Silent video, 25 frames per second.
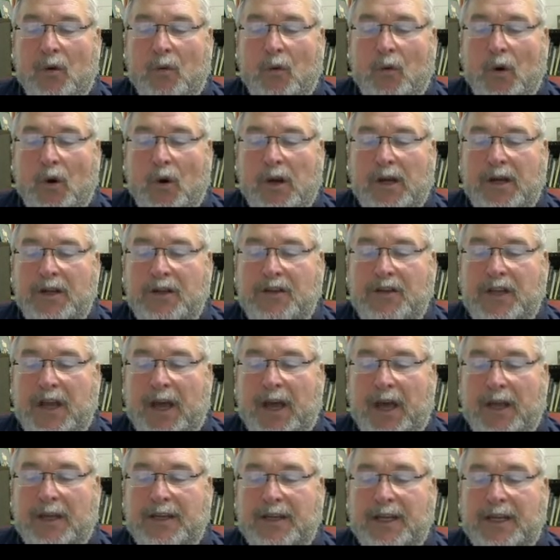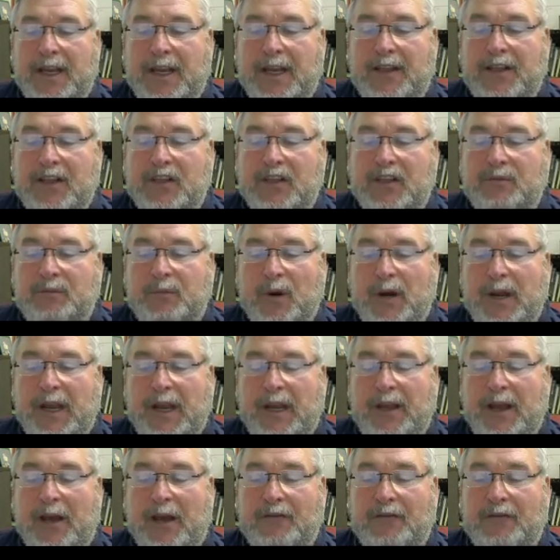were conducted in the spring